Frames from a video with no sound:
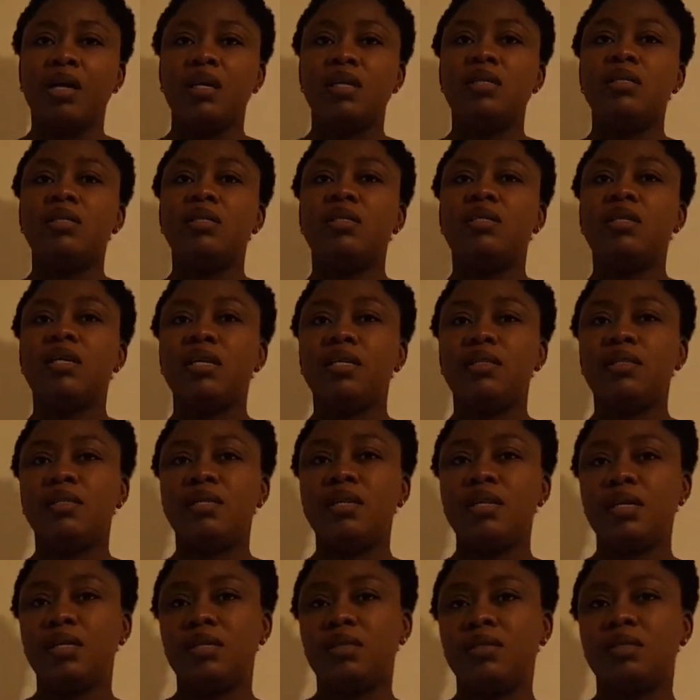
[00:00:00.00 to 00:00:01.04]
This
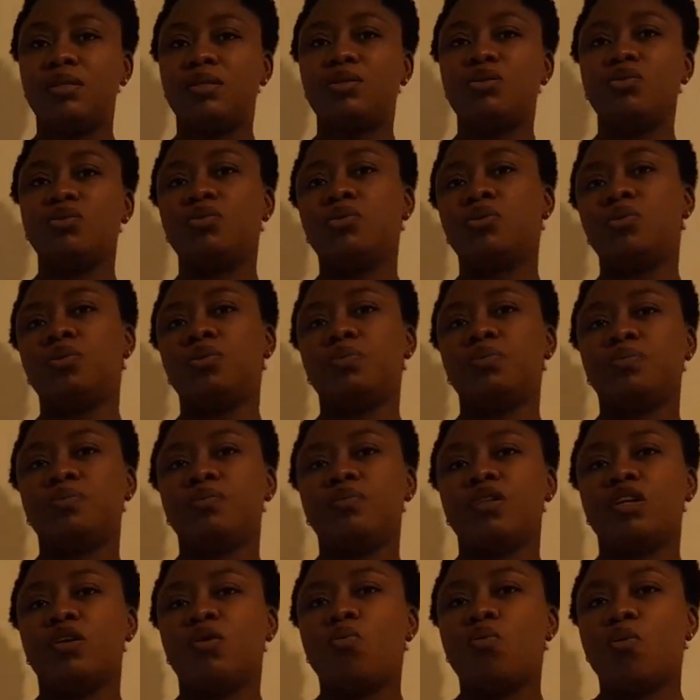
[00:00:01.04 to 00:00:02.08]
leads to
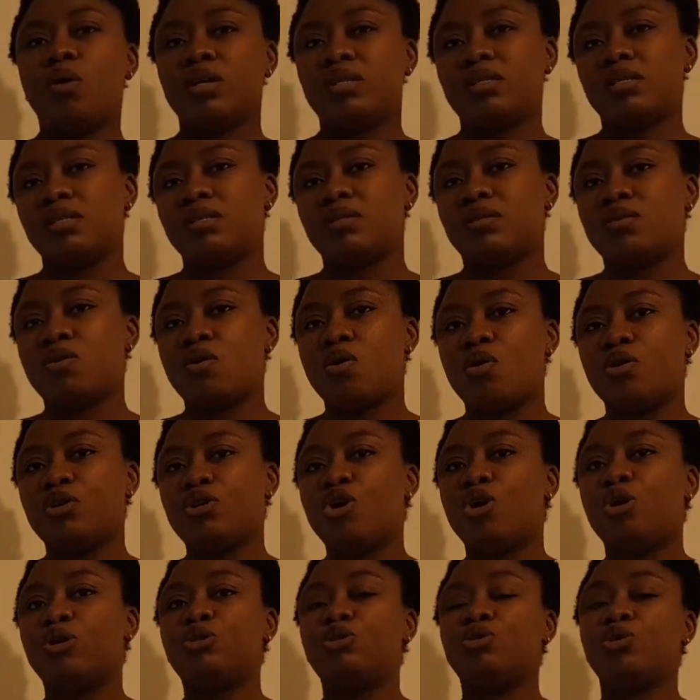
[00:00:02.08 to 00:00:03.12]
what is called
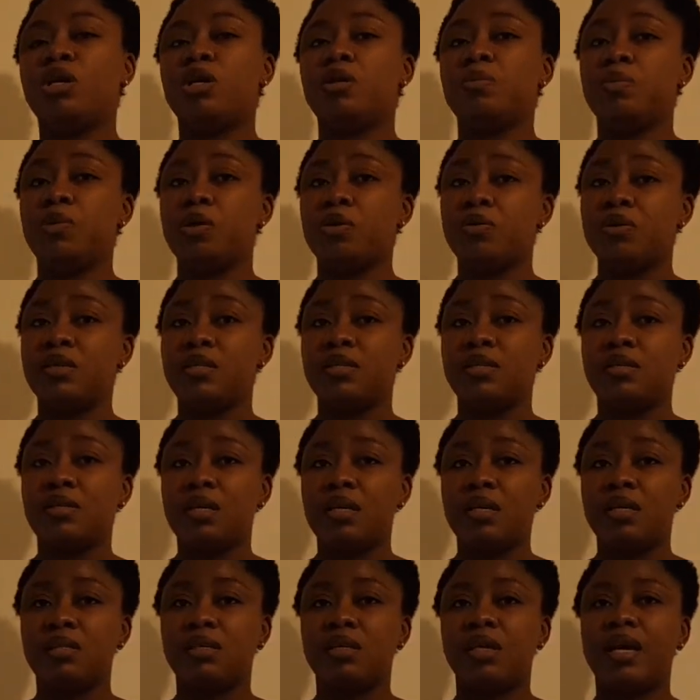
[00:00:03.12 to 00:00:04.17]
autoimmune
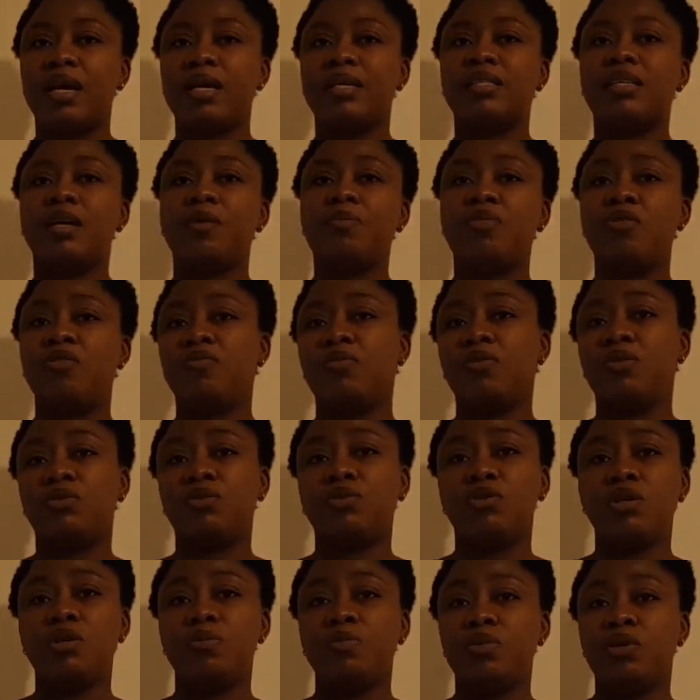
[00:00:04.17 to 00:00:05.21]
disease. Examples of
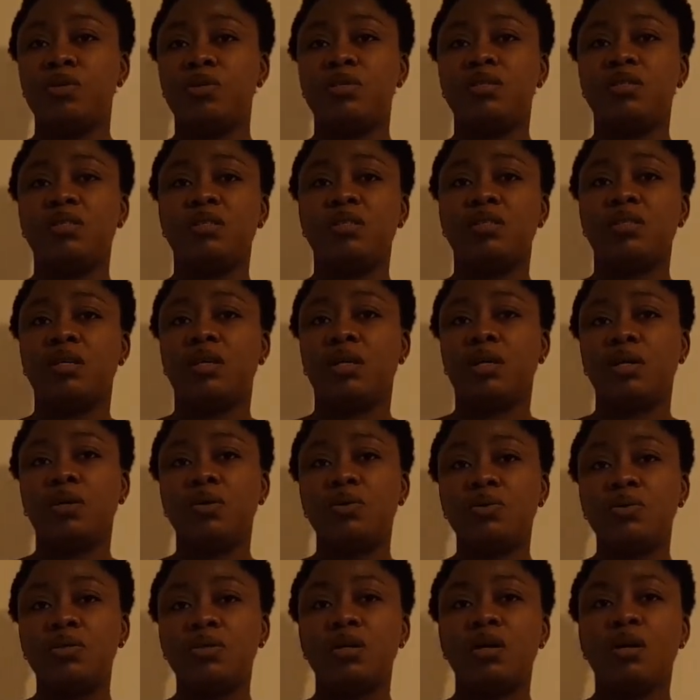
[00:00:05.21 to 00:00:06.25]
autoimmune disease
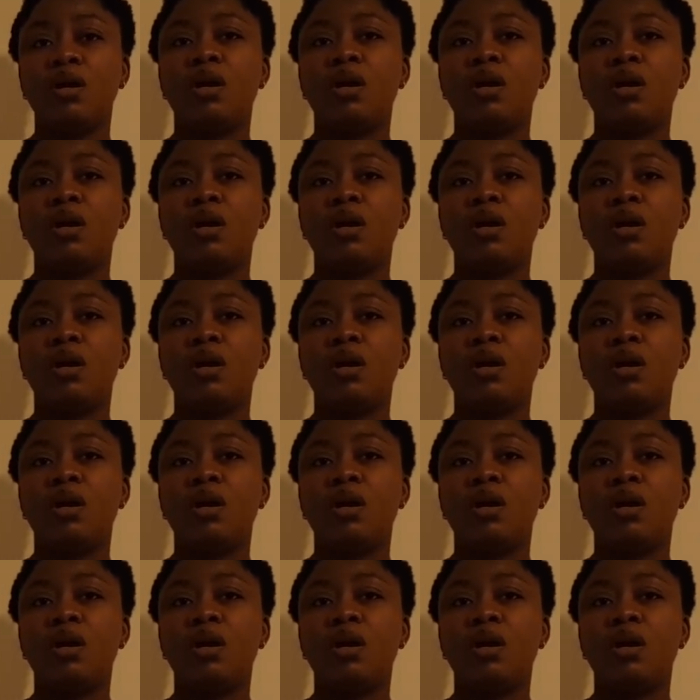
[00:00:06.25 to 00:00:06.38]
include